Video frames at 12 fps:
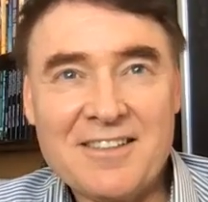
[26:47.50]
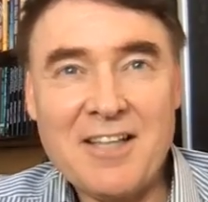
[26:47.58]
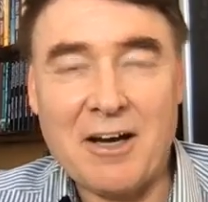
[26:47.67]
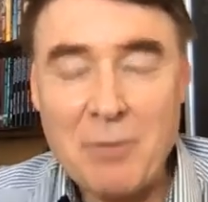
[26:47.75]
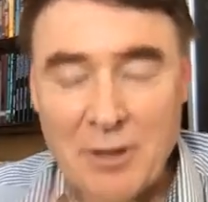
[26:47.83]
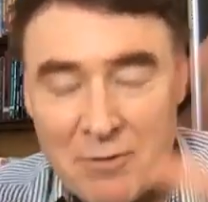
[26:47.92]
I
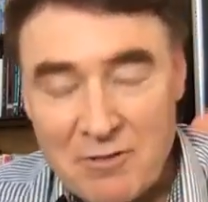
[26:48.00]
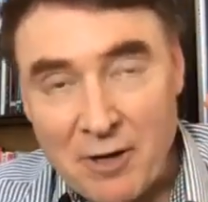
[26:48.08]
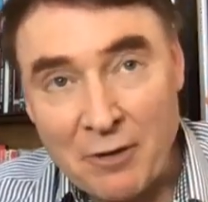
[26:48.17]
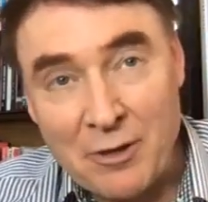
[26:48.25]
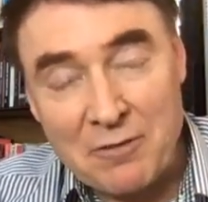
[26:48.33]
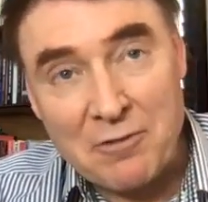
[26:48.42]
want
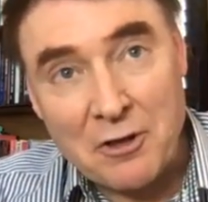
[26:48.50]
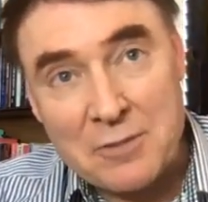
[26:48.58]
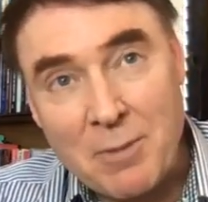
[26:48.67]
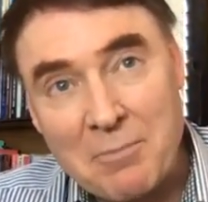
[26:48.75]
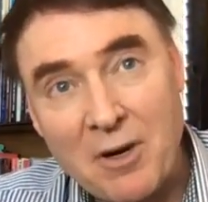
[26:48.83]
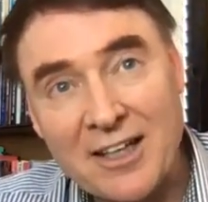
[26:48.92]
to focus
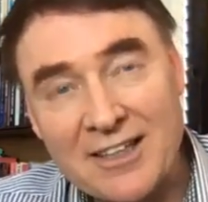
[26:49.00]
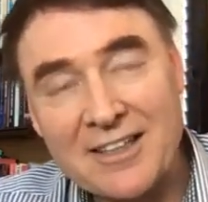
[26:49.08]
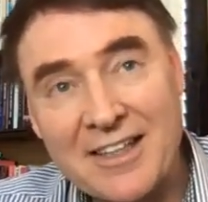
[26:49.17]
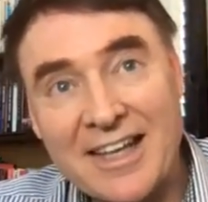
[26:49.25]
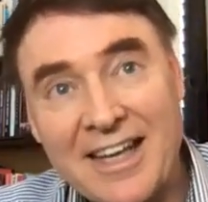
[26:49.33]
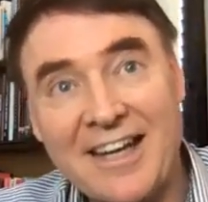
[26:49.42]
my mind on
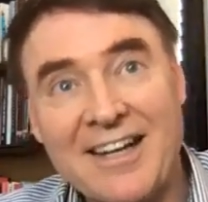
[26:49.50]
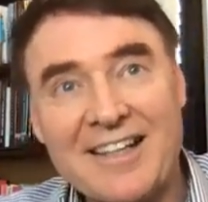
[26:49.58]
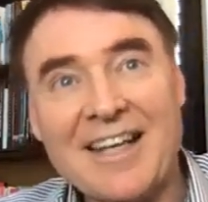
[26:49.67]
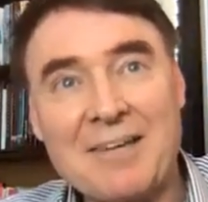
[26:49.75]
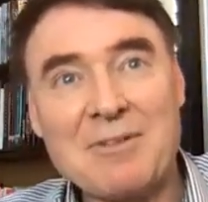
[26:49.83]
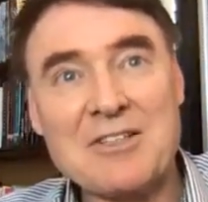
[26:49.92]
there
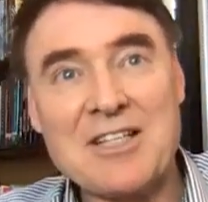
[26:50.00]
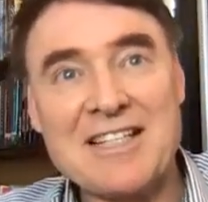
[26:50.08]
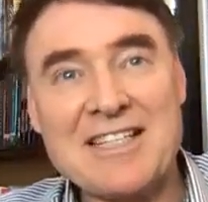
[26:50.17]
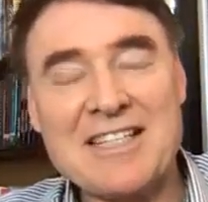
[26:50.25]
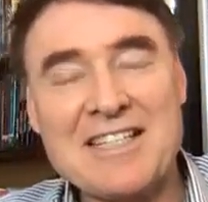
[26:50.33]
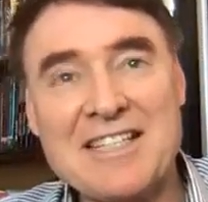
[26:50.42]
because I
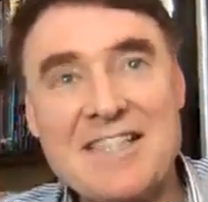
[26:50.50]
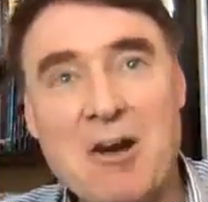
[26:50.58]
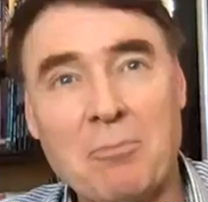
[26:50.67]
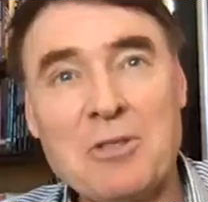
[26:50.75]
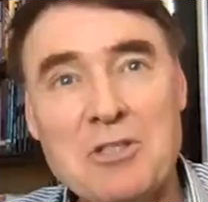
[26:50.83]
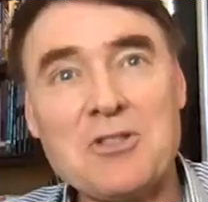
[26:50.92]
just see
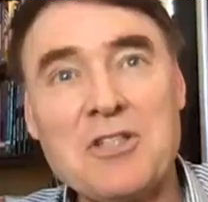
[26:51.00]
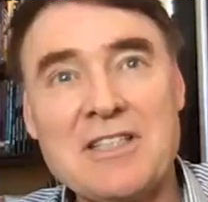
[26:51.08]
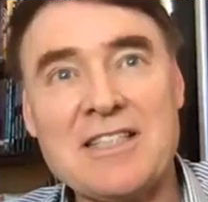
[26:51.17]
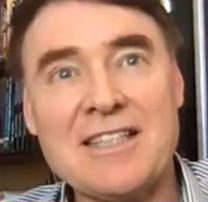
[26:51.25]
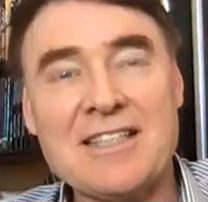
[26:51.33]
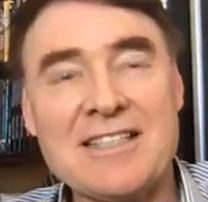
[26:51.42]

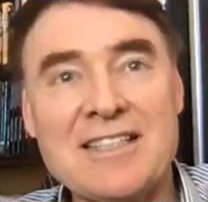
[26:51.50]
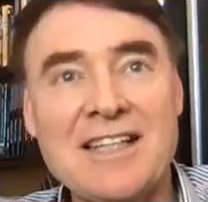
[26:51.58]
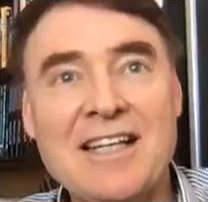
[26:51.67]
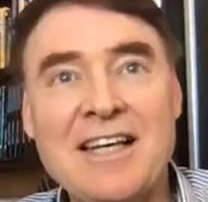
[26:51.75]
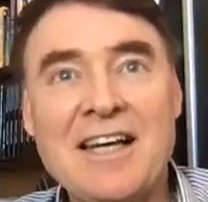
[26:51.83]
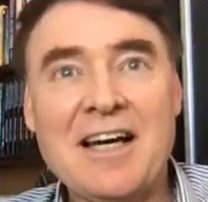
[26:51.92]
opportunities,
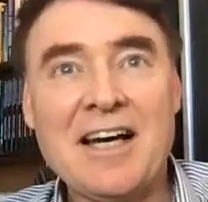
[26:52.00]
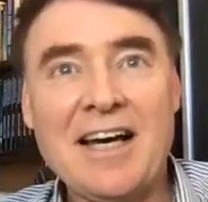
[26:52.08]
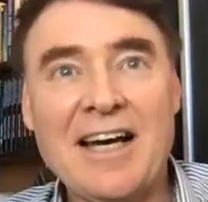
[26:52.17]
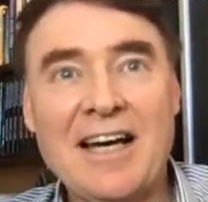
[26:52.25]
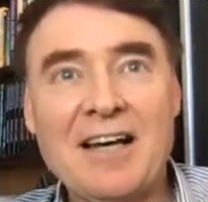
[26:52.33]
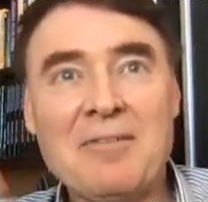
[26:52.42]

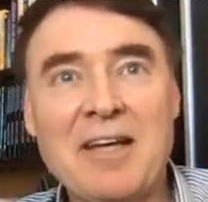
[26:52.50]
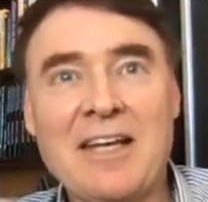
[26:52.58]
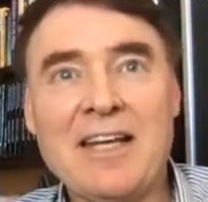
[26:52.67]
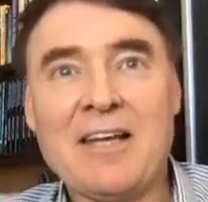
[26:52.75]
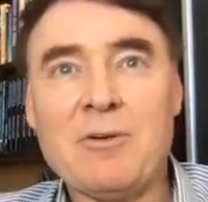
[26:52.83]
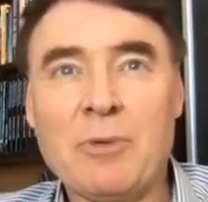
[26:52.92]

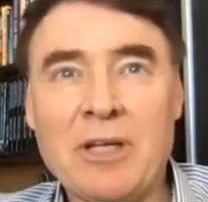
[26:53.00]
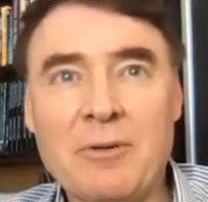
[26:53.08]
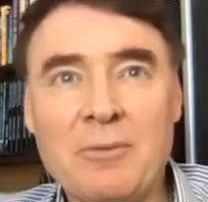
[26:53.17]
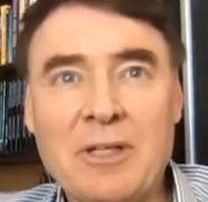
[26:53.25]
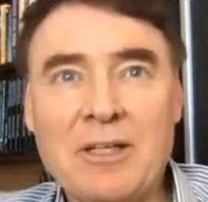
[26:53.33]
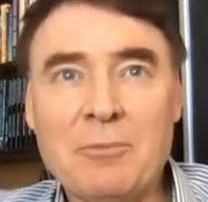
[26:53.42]
and
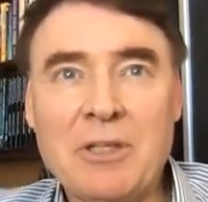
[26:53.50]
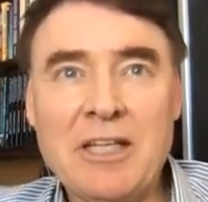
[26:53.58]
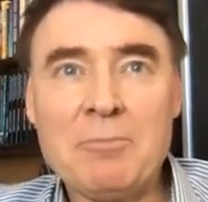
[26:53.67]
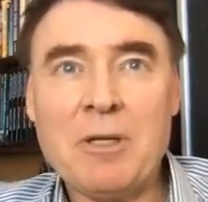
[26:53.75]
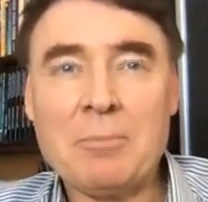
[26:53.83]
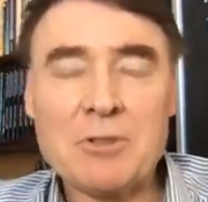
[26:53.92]
we
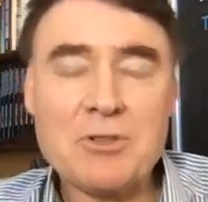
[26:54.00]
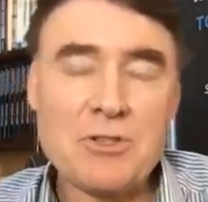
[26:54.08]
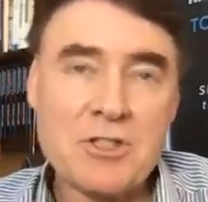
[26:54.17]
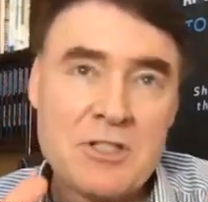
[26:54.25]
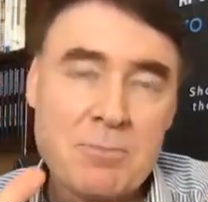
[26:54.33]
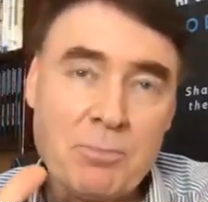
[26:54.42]
need people to
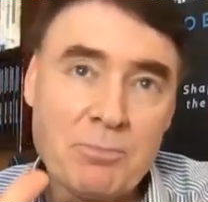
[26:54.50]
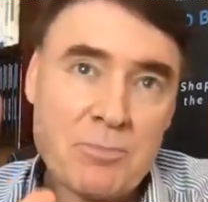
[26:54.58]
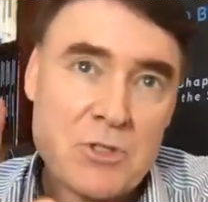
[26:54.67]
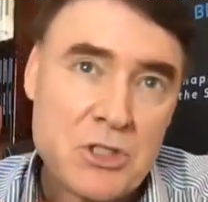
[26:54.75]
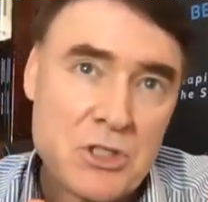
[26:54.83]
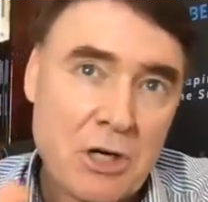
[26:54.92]
just
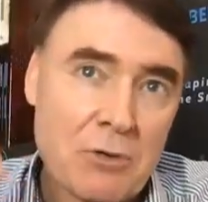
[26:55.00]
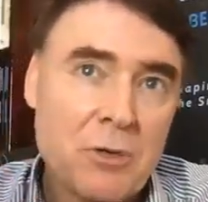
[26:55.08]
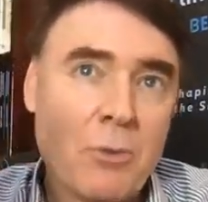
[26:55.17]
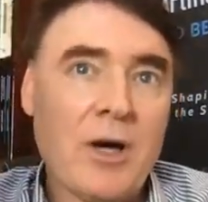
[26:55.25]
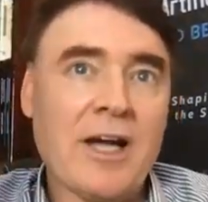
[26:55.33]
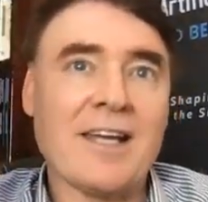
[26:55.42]
show the
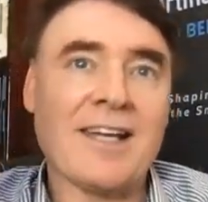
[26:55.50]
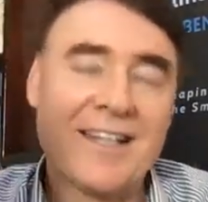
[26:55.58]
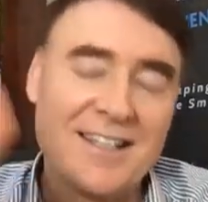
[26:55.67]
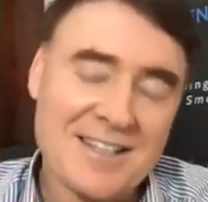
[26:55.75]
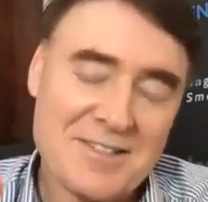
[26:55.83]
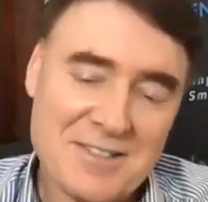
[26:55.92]
way.
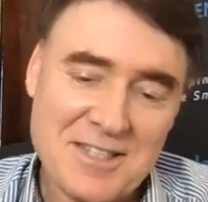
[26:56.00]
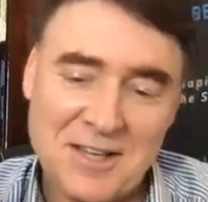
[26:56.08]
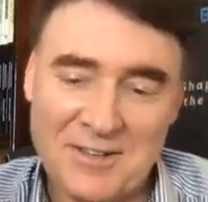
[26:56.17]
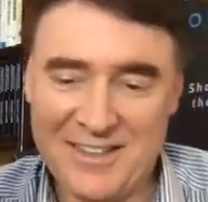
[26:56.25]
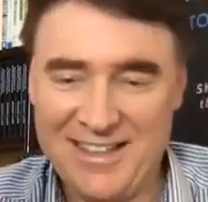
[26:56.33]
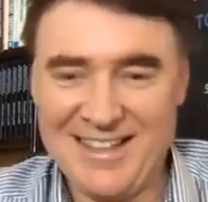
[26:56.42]

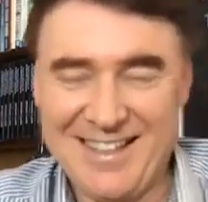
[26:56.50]
So.